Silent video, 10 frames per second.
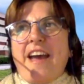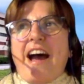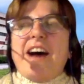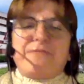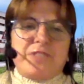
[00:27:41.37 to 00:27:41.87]

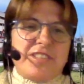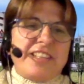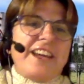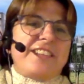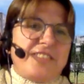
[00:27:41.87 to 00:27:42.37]
After
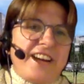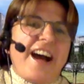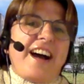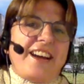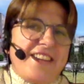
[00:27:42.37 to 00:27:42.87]
that,
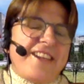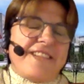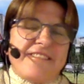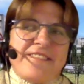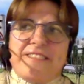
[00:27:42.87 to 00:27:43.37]

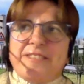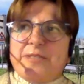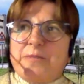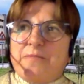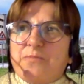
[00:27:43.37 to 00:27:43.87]
I
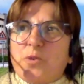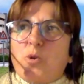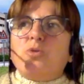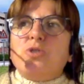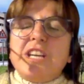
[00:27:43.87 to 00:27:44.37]

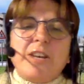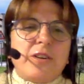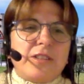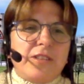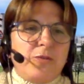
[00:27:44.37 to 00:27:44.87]

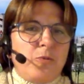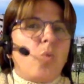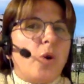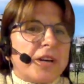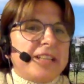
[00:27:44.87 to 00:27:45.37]
continued to
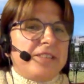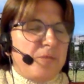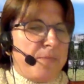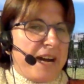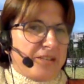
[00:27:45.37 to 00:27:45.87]
work in the
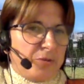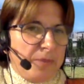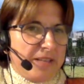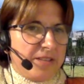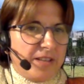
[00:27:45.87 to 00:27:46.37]

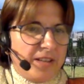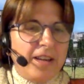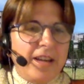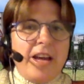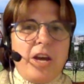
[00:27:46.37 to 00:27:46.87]
department
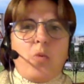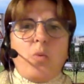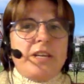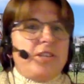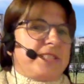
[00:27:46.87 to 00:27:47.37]

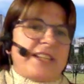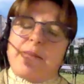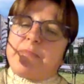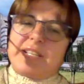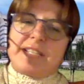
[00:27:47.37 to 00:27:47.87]
with
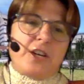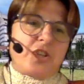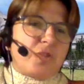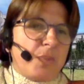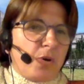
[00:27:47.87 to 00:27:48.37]
some
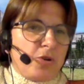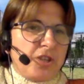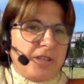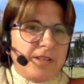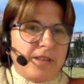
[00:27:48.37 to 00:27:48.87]
research
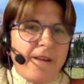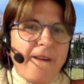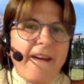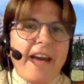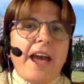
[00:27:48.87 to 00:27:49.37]
project,
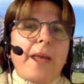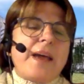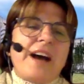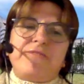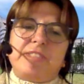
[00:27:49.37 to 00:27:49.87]

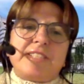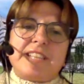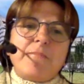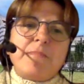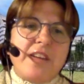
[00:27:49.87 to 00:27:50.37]
and after
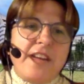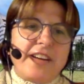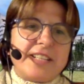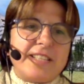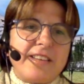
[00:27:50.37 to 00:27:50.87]
some
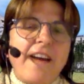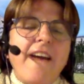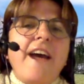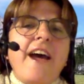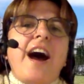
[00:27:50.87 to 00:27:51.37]
years,
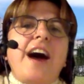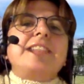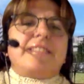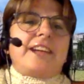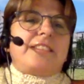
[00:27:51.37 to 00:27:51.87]
I
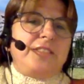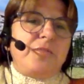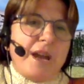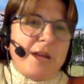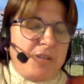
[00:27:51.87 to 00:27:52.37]
started
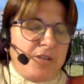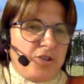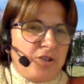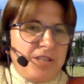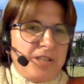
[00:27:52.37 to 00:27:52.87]
my
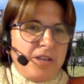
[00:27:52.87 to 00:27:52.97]
PhD